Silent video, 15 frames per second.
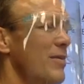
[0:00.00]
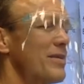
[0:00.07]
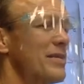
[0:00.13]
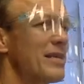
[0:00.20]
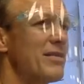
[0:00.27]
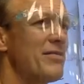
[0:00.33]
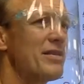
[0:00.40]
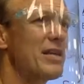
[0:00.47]
The
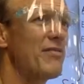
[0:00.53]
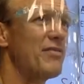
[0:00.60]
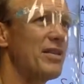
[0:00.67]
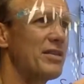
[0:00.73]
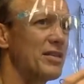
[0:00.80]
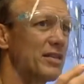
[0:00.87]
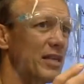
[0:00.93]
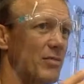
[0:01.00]
best I can think
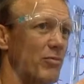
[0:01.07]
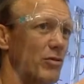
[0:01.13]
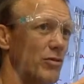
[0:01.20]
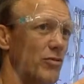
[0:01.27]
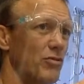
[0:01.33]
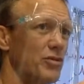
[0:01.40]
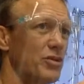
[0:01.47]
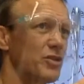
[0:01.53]
of in this is like
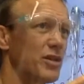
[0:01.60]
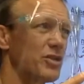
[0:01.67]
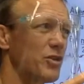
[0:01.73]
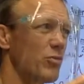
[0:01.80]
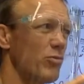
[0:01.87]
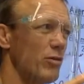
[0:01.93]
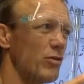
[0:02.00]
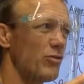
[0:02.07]
balloons. Do you
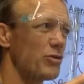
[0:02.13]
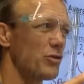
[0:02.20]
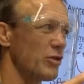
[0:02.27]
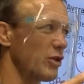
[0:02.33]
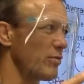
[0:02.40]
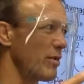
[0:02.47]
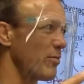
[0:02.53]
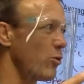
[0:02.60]
guys know
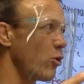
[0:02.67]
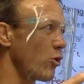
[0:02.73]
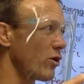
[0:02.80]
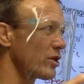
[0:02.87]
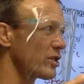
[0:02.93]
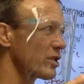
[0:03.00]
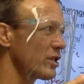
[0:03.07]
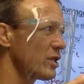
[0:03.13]
balloons are a little bit
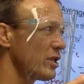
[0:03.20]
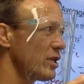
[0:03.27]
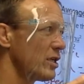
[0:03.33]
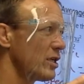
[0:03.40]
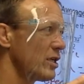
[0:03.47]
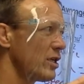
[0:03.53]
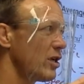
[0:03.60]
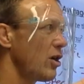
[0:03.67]
porous?
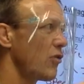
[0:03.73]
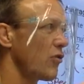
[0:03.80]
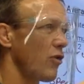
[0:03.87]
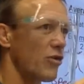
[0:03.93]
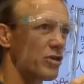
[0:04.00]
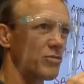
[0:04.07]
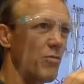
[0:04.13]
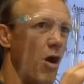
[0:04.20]

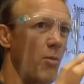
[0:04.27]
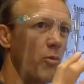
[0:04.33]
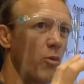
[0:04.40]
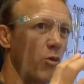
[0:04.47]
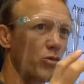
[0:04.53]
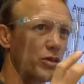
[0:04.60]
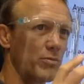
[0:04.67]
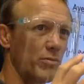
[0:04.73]
There are
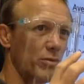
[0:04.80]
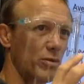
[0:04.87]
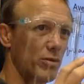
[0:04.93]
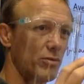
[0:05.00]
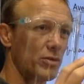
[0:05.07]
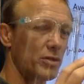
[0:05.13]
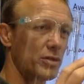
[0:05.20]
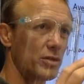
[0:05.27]
small pores in
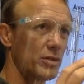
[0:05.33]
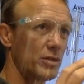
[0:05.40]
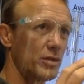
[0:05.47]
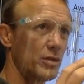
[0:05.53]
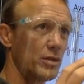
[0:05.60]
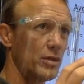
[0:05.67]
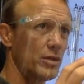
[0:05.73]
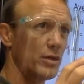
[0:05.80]
balloons.
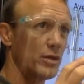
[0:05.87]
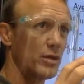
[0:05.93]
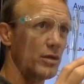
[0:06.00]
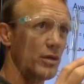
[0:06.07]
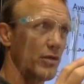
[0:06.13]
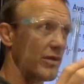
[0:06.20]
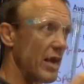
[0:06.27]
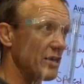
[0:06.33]

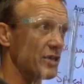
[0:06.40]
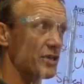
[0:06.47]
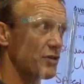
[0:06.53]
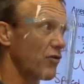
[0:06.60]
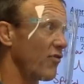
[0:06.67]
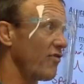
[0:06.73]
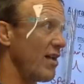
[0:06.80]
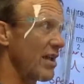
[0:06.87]
Now the gas
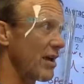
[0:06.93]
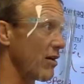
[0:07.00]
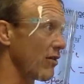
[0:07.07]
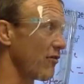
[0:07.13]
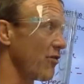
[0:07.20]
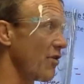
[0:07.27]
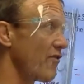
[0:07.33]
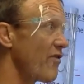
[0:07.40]
doesn't go flying
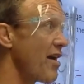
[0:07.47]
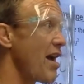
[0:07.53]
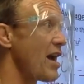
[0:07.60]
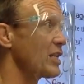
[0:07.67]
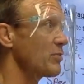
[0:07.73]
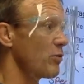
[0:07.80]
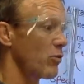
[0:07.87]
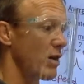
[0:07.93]
out of there very
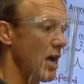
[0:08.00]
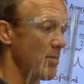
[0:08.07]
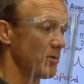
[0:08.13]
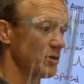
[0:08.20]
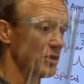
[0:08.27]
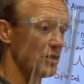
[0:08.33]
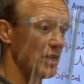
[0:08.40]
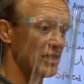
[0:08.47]
fast, but what
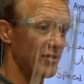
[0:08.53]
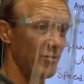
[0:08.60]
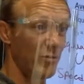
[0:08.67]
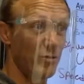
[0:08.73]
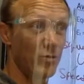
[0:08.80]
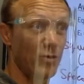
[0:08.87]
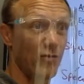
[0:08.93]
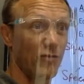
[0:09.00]
happens to the size
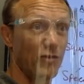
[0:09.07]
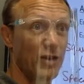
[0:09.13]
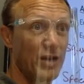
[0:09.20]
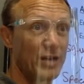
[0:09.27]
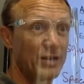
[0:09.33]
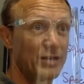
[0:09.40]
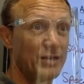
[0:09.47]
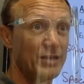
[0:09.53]
of a balloon over
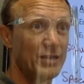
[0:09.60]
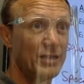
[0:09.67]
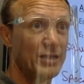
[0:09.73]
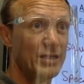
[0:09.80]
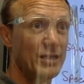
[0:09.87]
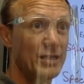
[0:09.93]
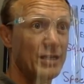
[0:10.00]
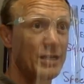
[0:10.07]
days?
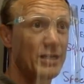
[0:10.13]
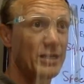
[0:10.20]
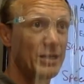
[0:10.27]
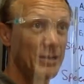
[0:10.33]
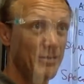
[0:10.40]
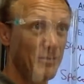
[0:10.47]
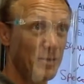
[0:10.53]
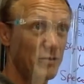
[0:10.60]

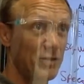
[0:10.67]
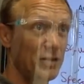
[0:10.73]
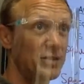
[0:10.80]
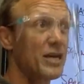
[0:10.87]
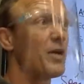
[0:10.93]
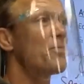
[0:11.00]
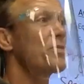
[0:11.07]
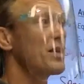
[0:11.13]
It
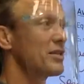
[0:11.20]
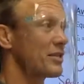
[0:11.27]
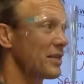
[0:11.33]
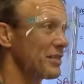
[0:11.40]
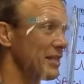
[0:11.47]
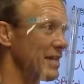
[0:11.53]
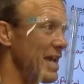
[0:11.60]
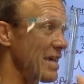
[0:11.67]
shrinks down.
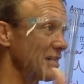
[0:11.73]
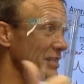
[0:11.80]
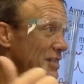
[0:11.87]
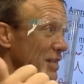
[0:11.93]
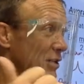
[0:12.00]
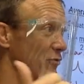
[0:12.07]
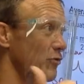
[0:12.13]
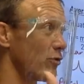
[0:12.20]
It's because the
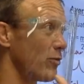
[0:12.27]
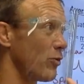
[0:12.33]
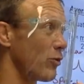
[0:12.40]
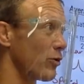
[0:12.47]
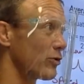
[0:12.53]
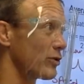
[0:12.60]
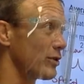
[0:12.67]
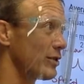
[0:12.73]
gas is getting through the
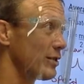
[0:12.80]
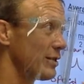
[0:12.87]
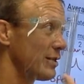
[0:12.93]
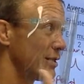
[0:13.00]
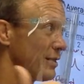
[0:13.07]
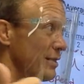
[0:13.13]
pores.